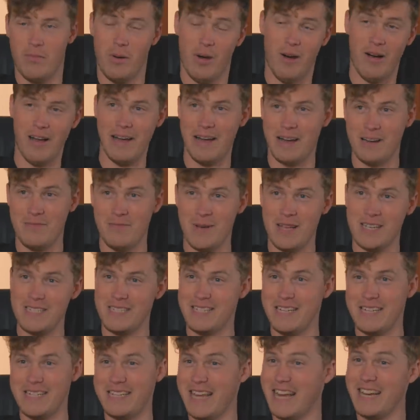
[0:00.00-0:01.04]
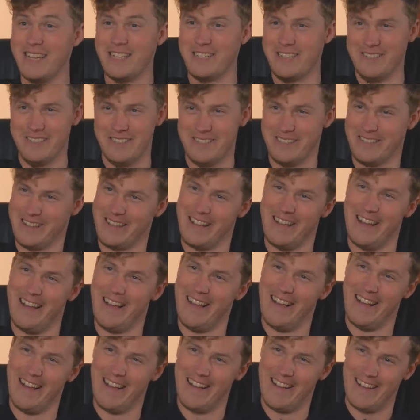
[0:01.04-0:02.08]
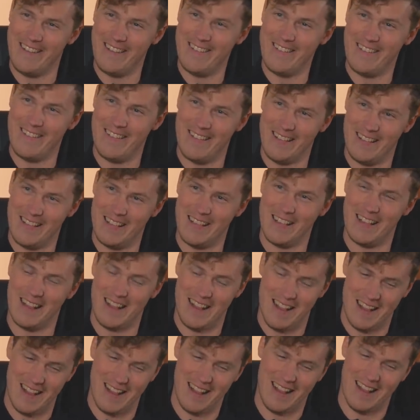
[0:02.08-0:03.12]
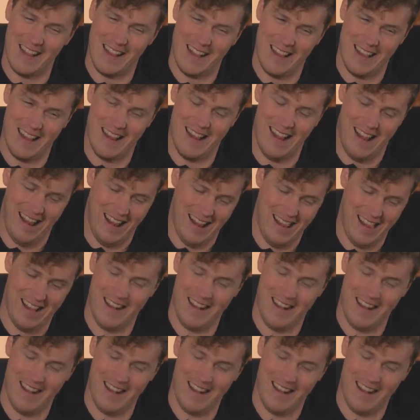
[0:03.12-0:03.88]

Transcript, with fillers: and then apply. Intentions. Then I have best intentions, and I'm now going to apply for a license to it because those